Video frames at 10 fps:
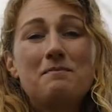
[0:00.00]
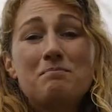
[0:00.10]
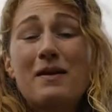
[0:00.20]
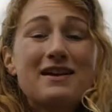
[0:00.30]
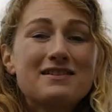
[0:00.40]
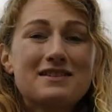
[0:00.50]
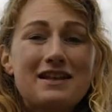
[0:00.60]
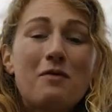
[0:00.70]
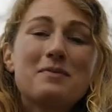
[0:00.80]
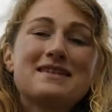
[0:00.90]
because they're
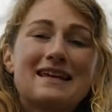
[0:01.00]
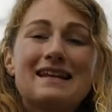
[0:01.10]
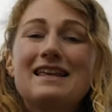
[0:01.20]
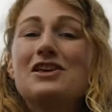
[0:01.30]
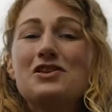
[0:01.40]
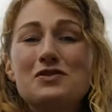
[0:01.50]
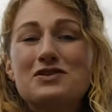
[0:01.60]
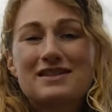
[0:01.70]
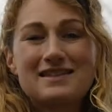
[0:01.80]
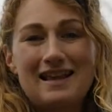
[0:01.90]
not particularly
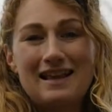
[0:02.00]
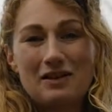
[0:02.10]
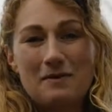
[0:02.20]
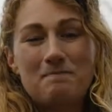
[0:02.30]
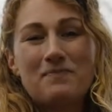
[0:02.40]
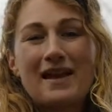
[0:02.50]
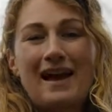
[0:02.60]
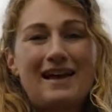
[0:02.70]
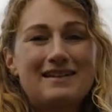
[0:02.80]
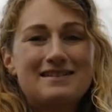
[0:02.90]
used to seeing them,
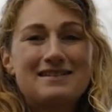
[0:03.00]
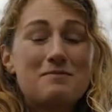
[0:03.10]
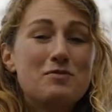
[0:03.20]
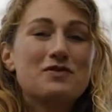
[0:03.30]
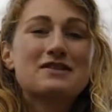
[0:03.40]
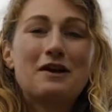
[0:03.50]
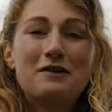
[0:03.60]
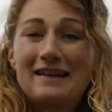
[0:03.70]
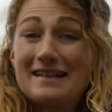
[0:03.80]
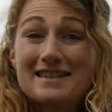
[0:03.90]
and they move
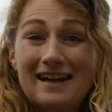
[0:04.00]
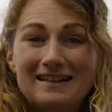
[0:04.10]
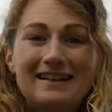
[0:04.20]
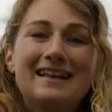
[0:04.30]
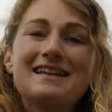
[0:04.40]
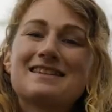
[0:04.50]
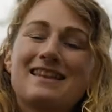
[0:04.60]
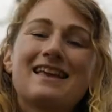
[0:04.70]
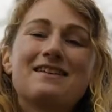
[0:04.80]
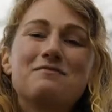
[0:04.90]
slowly and silently, so
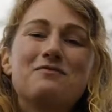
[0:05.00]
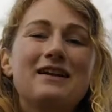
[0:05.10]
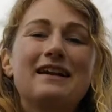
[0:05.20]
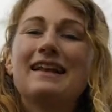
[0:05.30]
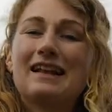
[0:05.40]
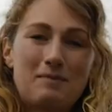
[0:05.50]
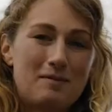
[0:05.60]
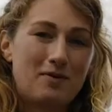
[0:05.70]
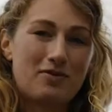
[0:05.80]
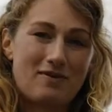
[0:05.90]
they can feel a little
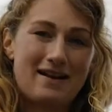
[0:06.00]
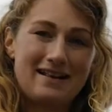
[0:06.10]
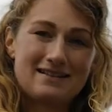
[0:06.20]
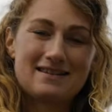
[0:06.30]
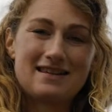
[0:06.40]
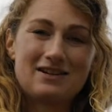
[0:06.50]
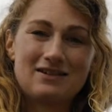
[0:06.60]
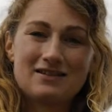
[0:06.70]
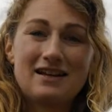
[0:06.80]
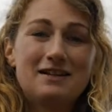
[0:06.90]
bit more threatening to
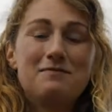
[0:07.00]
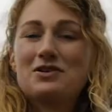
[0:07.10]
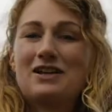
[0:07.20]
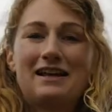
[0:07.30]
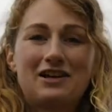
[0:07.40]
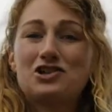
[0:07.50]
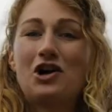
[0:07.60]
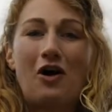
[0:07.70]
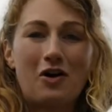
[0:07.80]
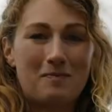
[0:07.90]
seals, much like a
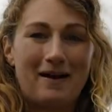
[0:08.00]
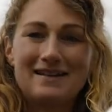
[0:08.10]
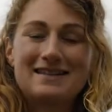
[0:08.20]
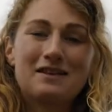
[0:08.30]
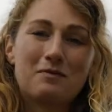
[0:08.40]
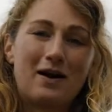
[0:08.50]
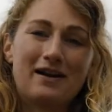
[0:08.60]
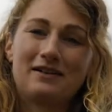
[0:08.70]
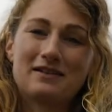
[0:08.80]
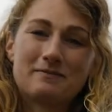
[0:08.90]
shark might in the
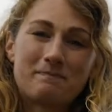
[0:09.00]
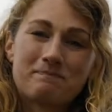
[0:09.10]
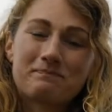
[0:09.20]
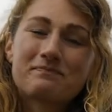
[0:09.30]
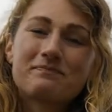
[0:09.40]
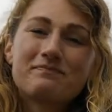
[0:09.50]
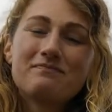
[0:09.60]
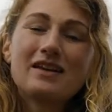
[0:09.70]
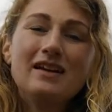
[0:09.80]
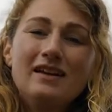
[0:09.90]
wild.
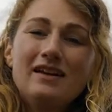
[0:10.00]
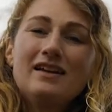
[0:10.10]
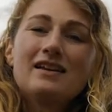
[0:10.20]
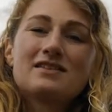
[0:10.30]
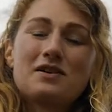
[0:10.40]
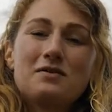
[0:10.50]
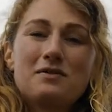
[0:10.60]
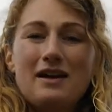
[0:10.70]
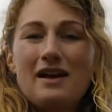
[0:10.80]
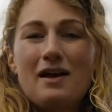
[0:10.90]

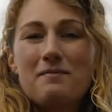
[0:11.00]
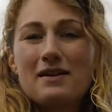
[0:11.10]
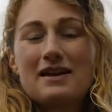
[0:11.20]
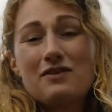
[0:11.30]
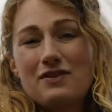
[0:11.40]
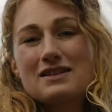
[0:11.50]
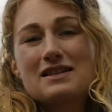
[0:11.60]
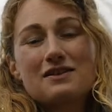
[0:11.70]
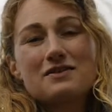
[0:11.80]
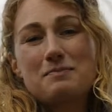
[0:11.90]
So giving
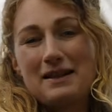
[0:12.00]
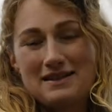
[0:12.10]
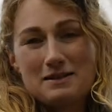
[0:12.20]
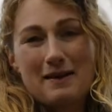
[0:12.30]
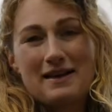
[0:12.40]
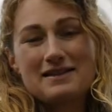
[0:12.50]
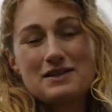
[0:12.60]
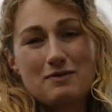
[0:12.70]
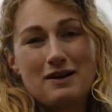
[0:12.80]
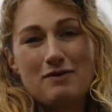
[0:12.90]
seals plenty space
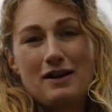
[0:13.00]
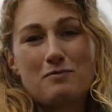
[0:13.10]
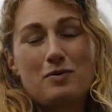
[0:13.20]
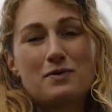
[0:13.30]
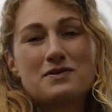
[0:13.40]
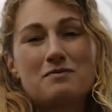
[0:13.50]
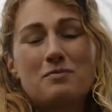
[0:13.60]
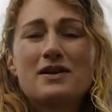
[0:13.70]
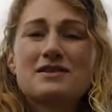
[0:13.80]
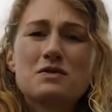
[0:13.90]
is really important,
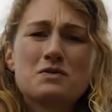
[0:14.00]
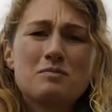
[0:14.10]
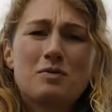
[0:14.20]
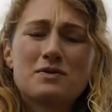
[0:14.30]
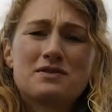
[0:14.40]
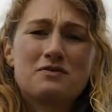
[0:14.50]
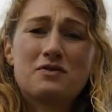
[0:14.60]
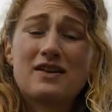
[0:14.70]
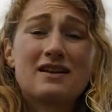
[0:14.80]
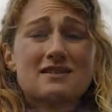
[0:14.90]
but it's also important
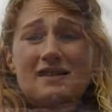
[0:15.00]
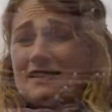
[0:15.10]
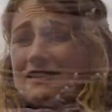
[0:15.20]
for things like